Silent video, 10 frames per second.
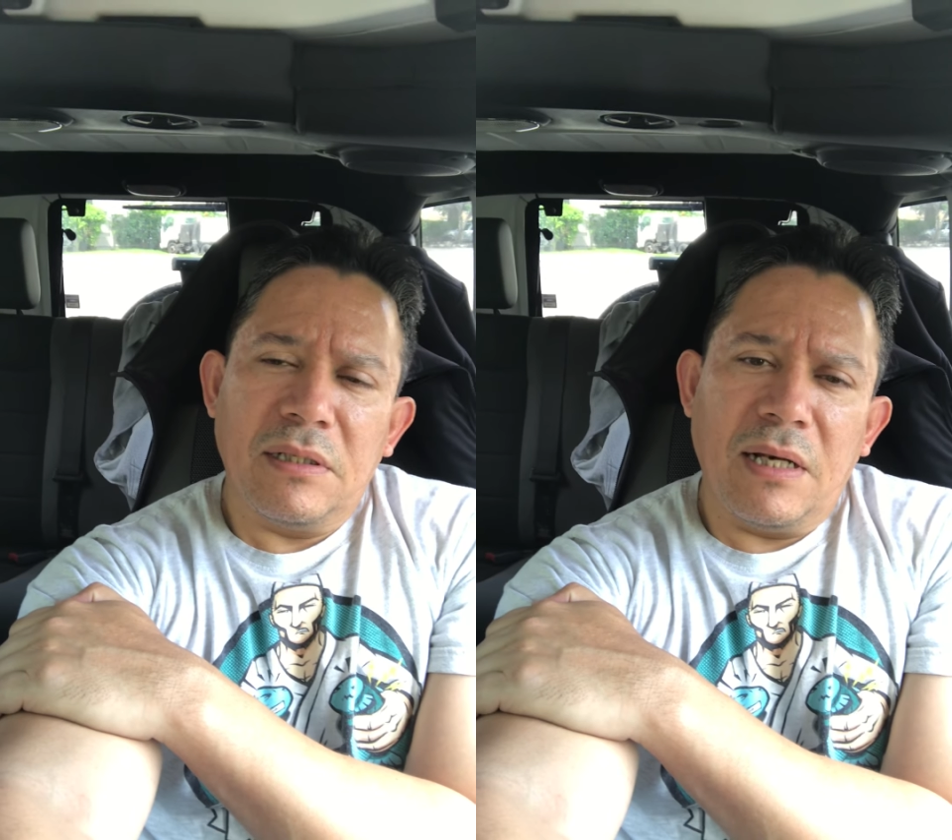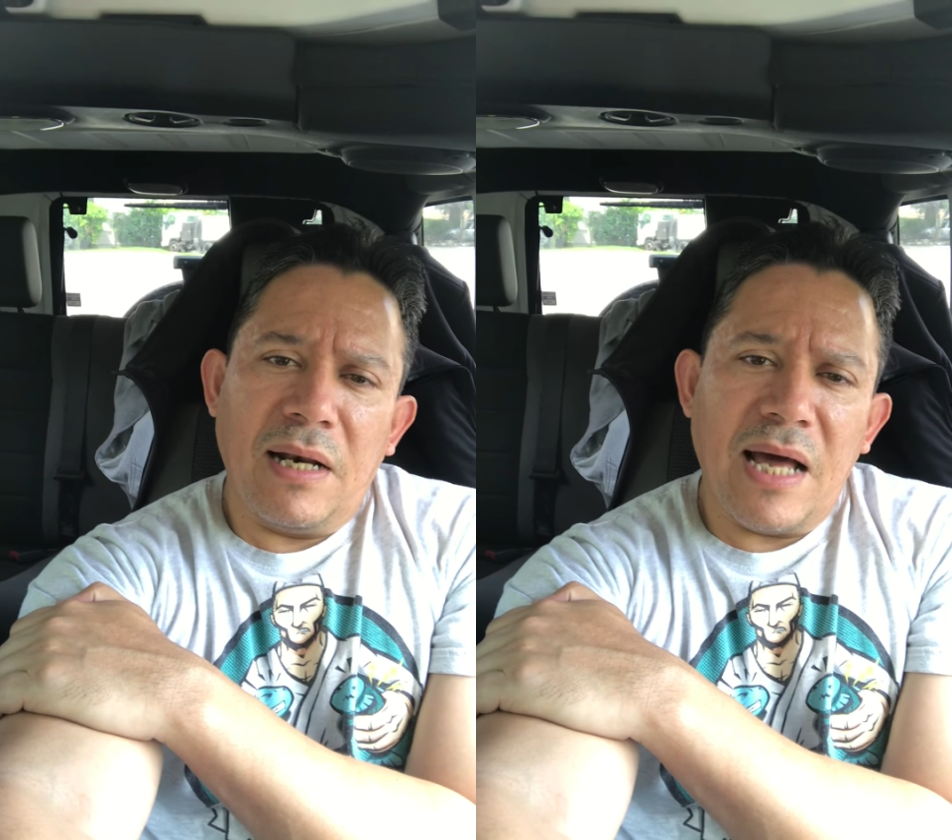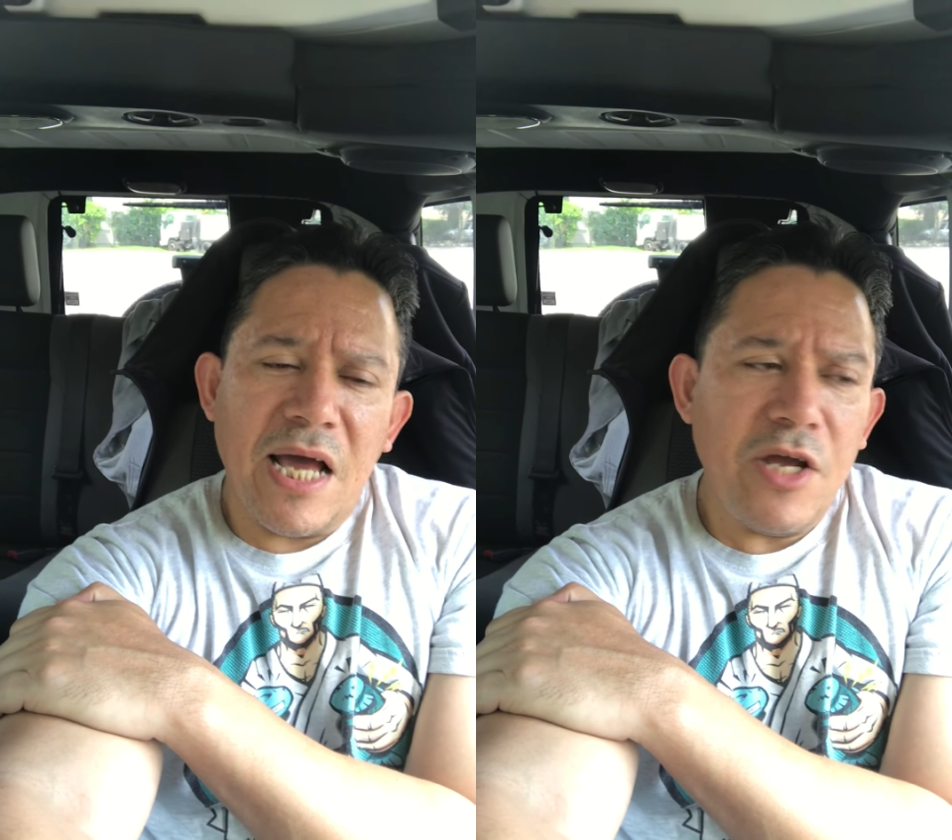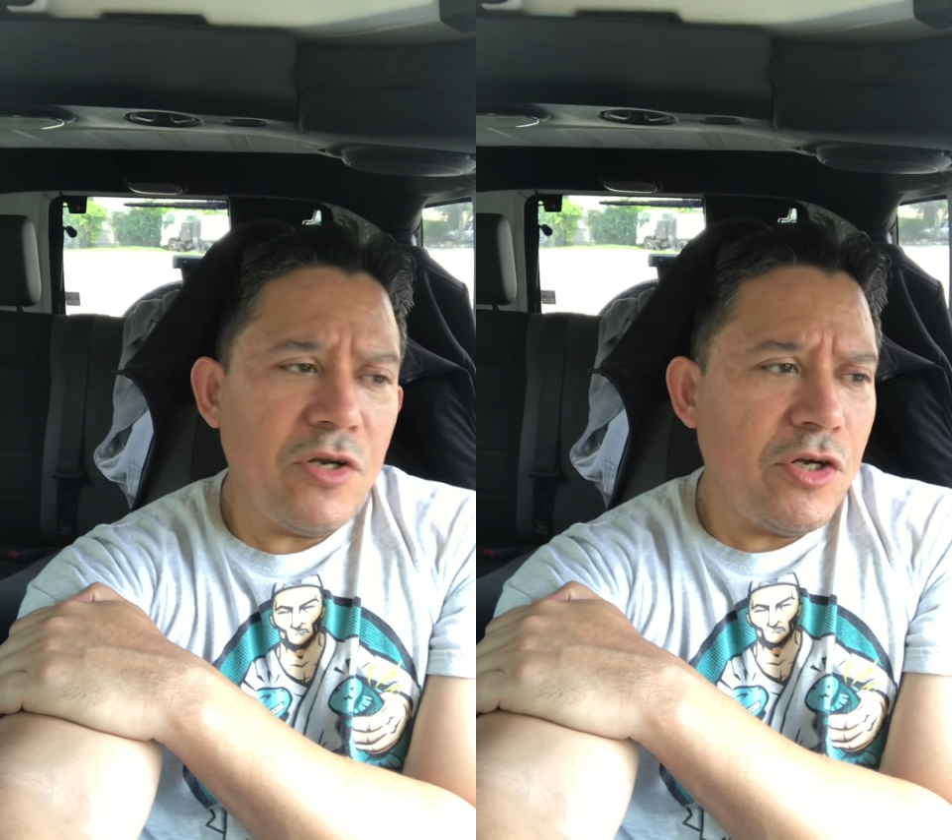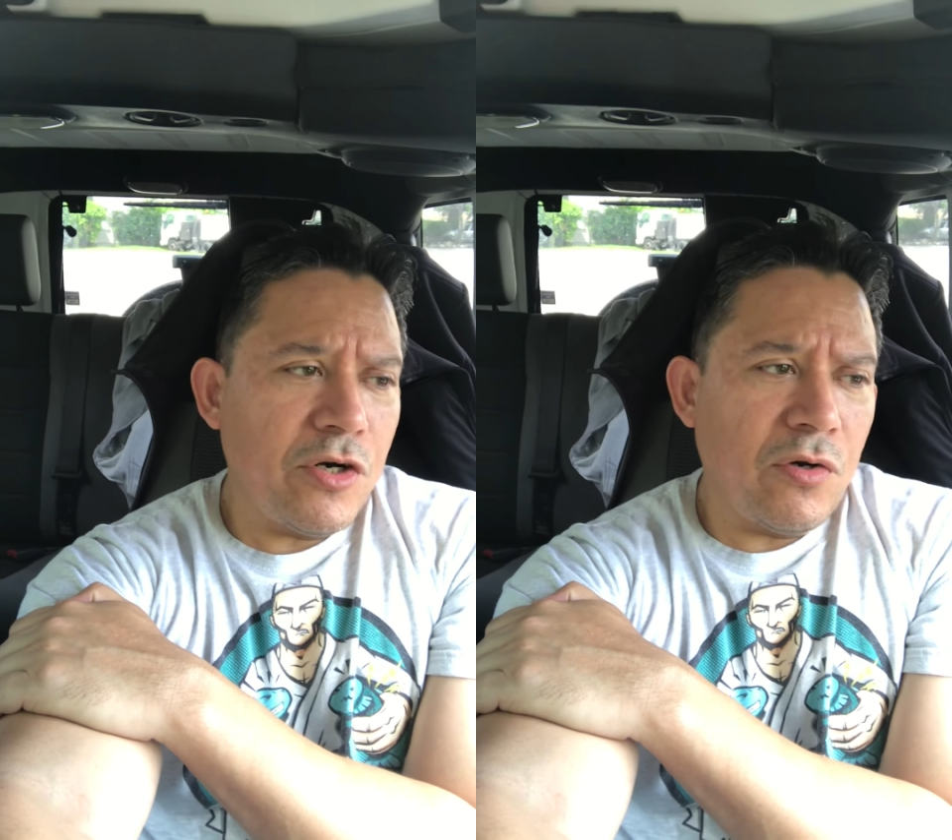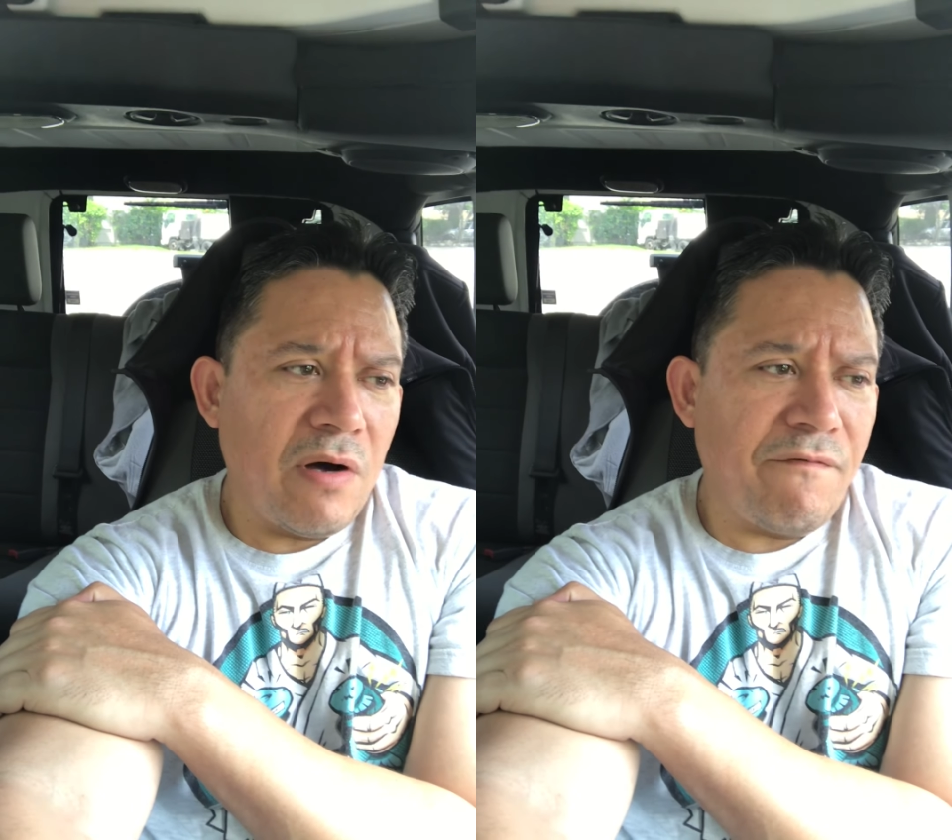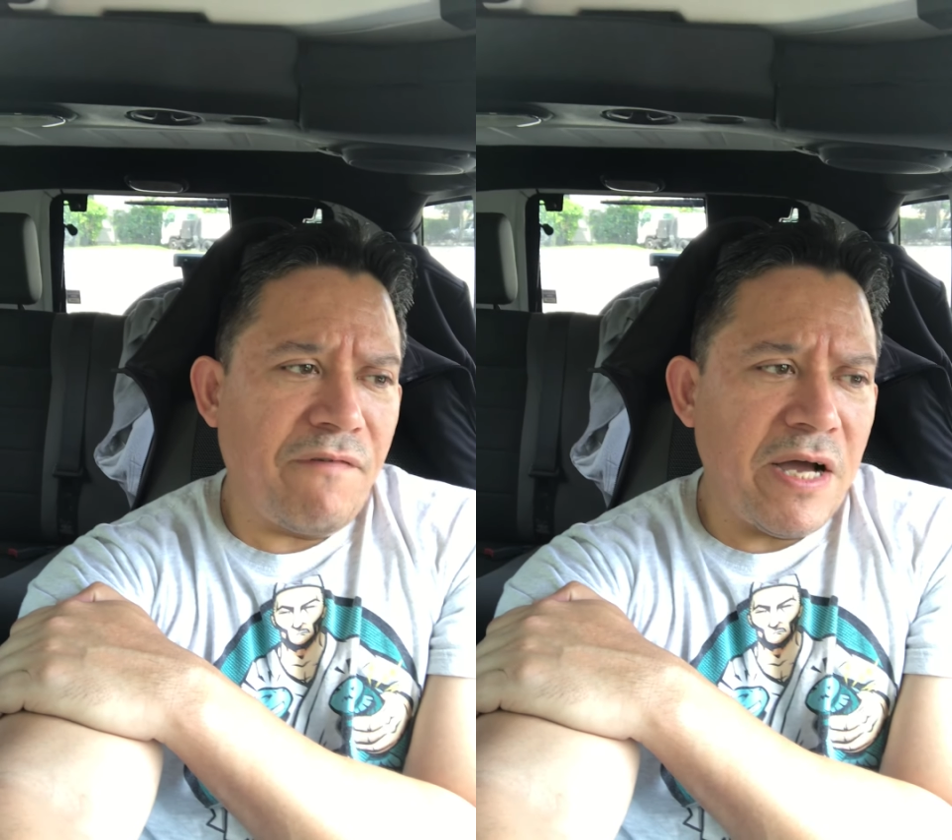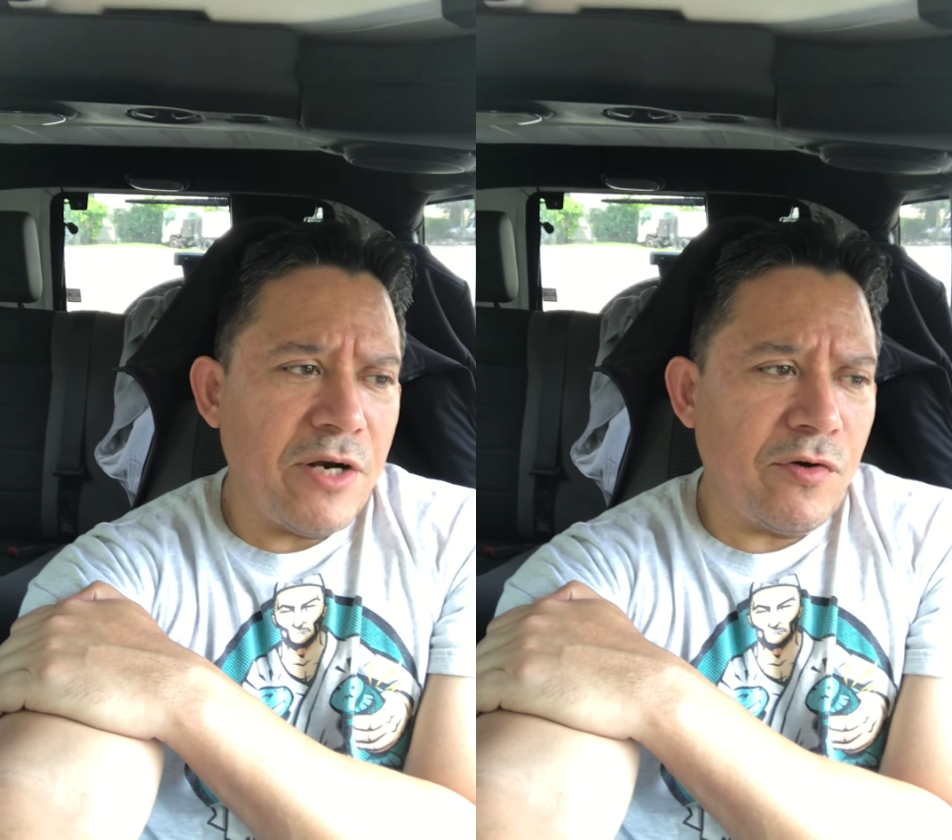line, you know, a
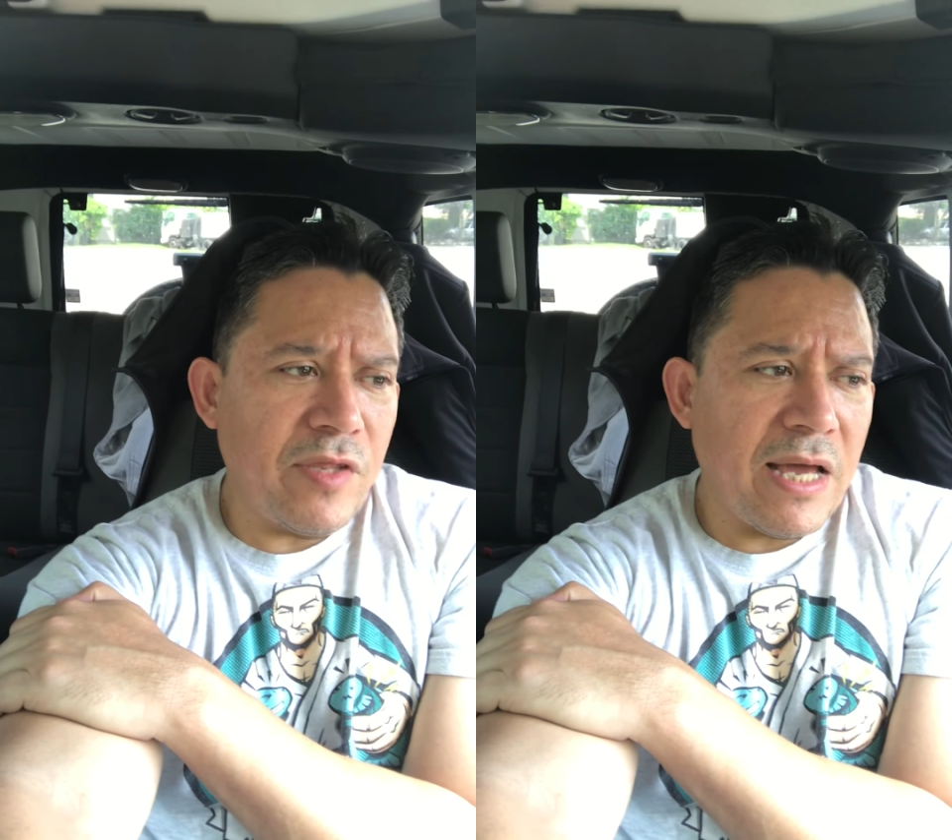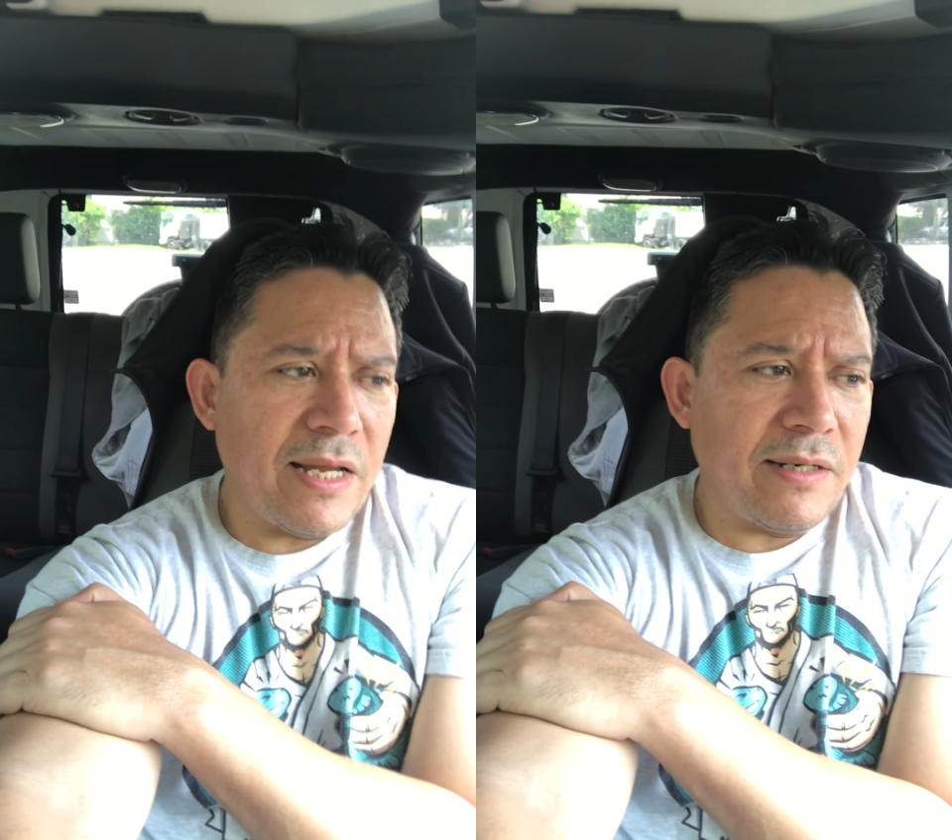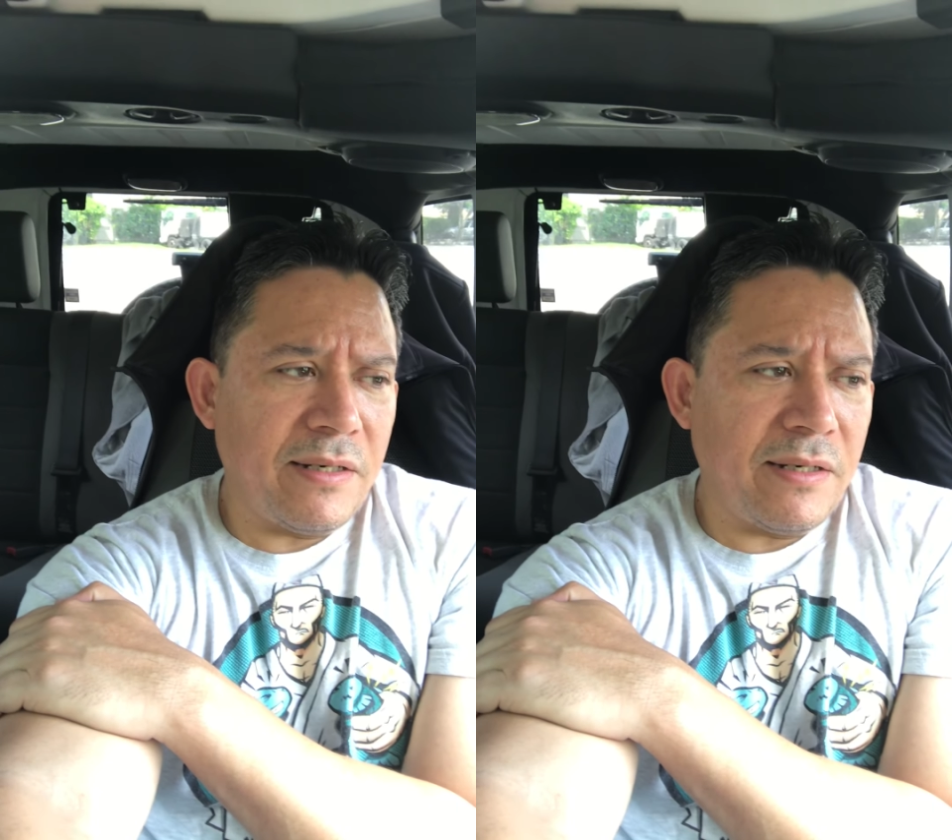fighter that